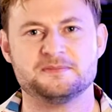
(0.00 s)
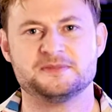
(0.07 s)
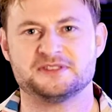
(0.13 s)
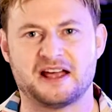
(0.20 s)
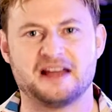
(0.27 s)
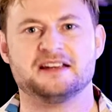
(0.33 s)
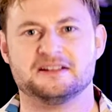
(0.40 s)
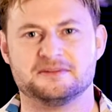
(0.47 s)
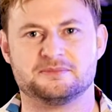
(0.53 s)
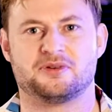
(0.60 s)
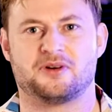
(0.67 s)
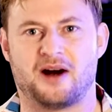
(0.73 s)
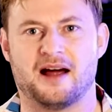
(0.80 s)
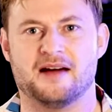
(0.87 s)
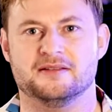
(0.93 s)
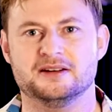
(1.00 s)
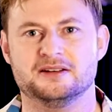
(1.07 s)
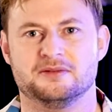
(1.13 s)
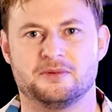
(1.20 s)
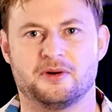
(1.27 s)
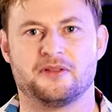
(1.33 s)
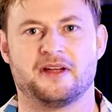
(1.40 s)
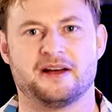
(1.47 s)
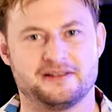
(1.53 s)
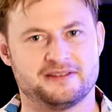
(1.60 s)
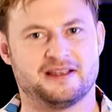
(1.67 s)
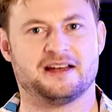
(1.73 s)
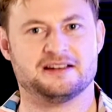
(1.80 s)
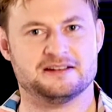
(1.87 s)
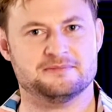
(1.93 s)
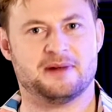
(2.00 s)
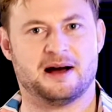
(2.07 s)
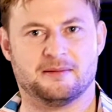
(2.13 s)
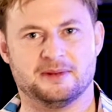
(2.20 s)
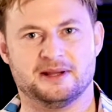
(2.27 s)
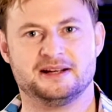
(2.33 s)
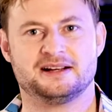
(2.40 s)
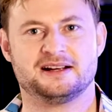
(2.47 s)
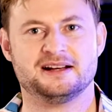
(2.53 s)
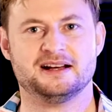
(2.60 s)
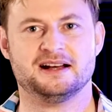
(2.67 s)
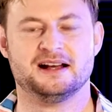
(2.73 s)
say in private what they say in public.